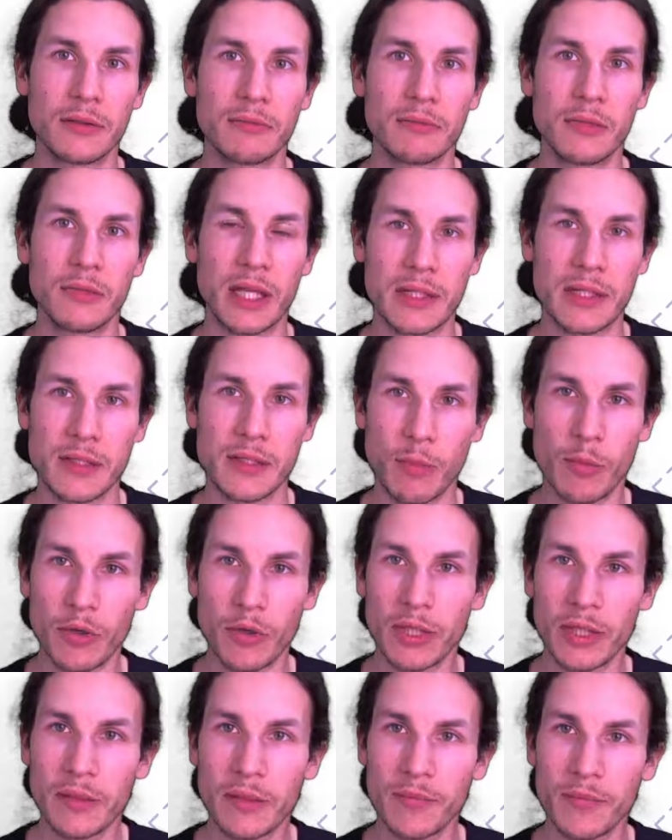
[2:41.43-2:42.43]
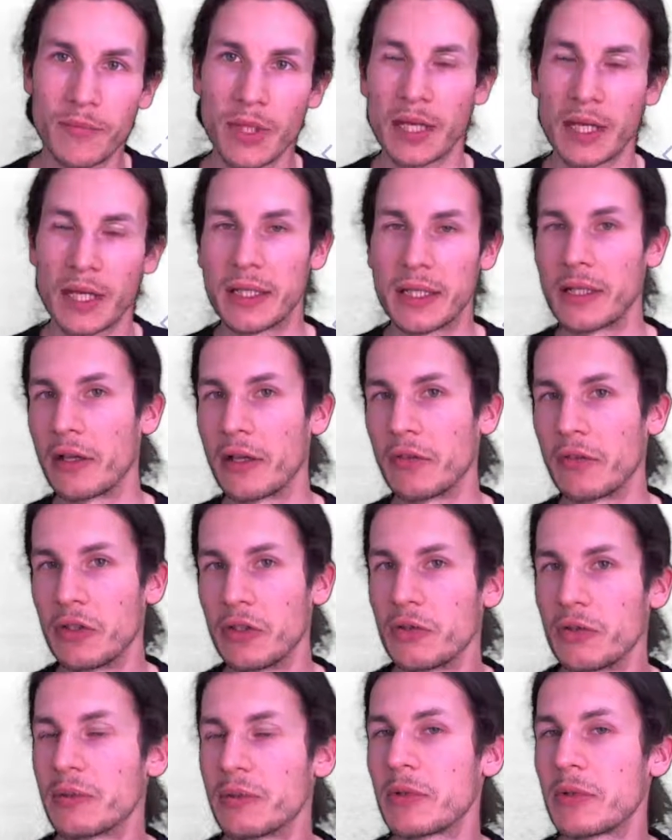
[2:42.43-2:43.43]
smaller, and then you have a
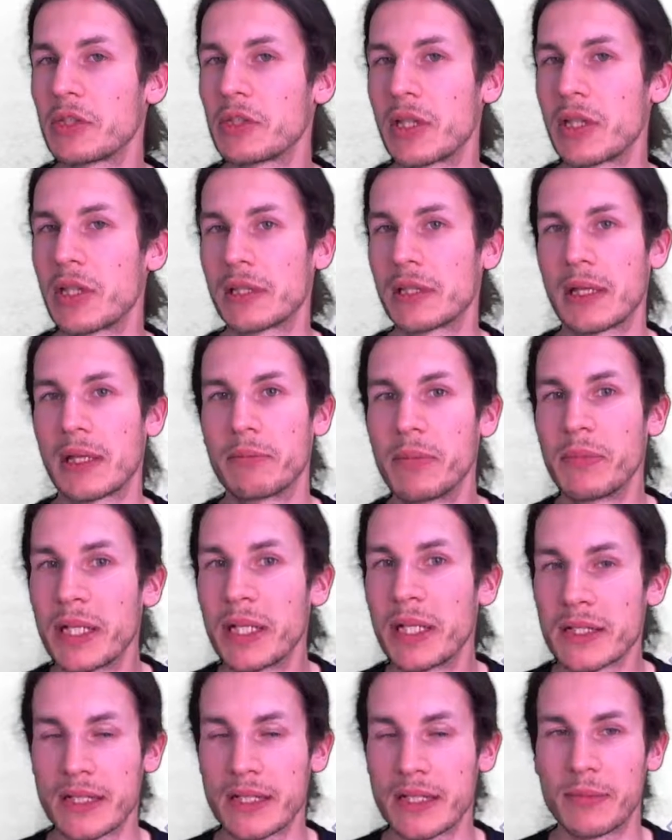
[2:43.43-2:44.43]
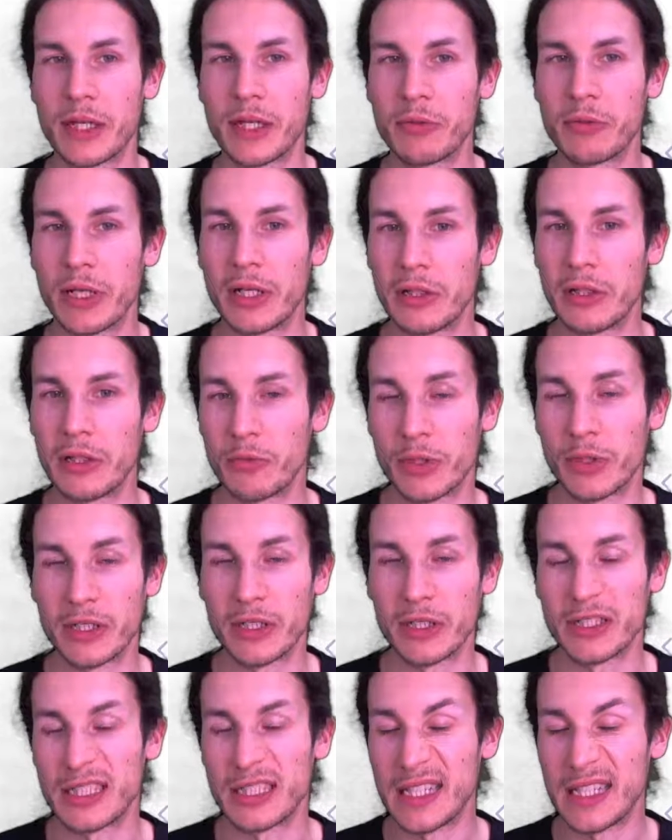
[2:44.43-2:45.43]
new image that got bigger somehow, and you want to
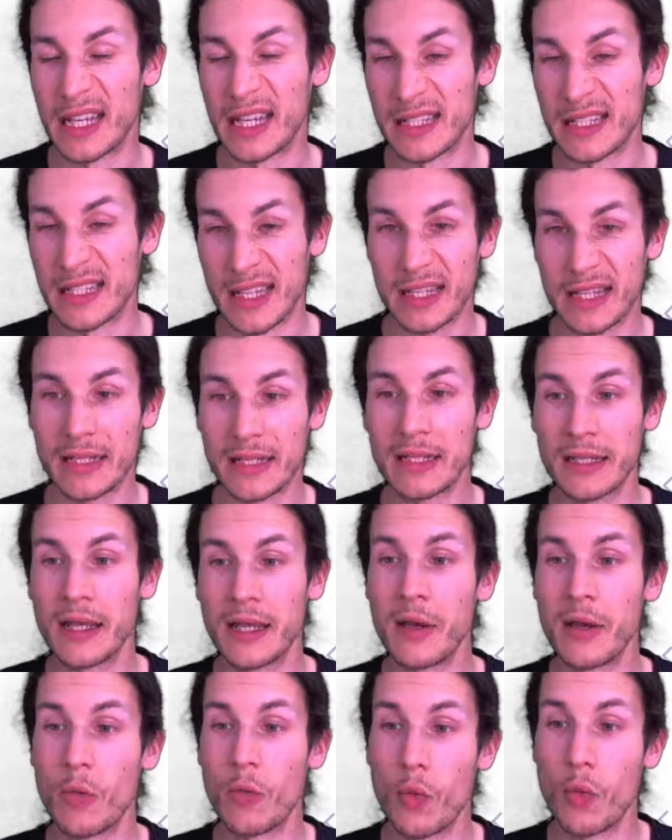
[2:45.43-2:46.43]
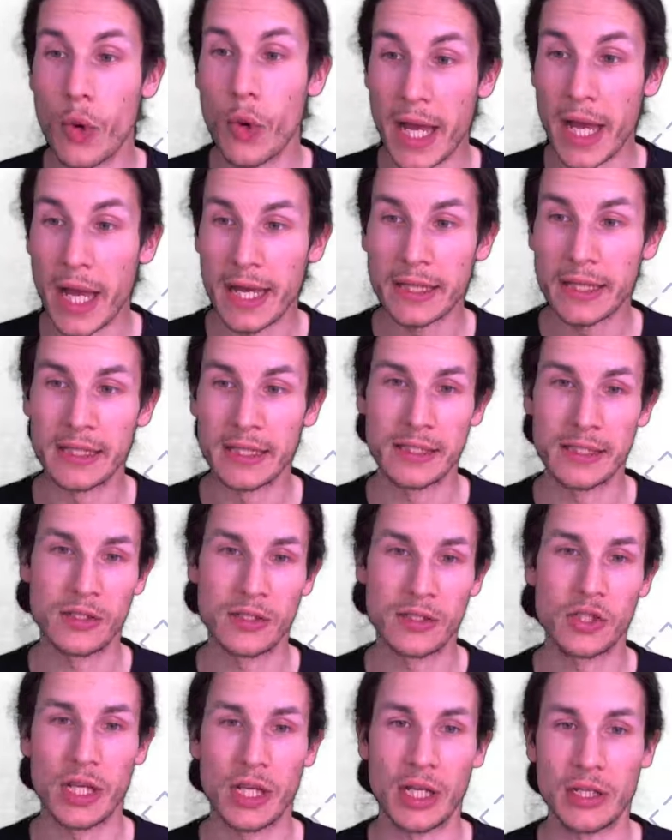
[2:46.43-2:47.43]
see exactly where this
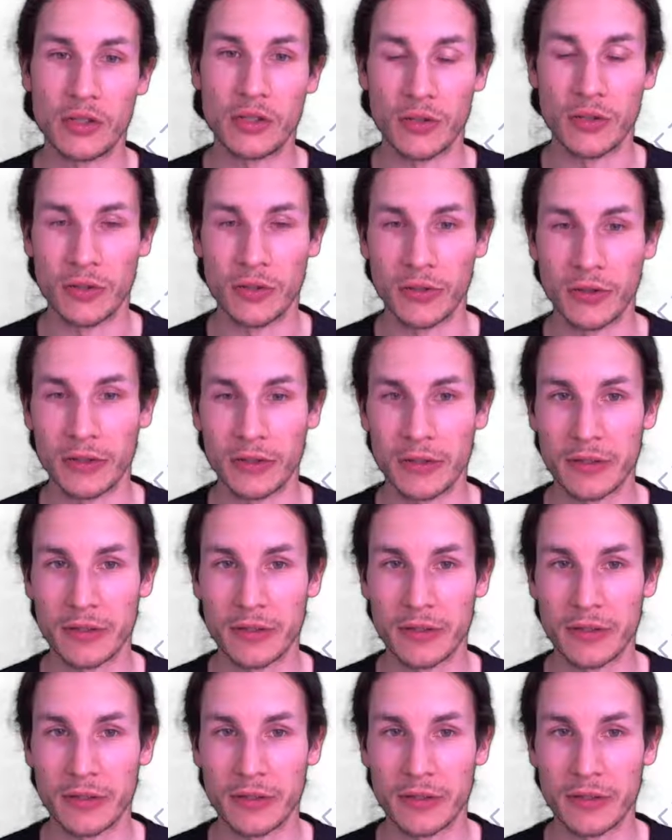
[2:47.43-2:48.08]
change occurred.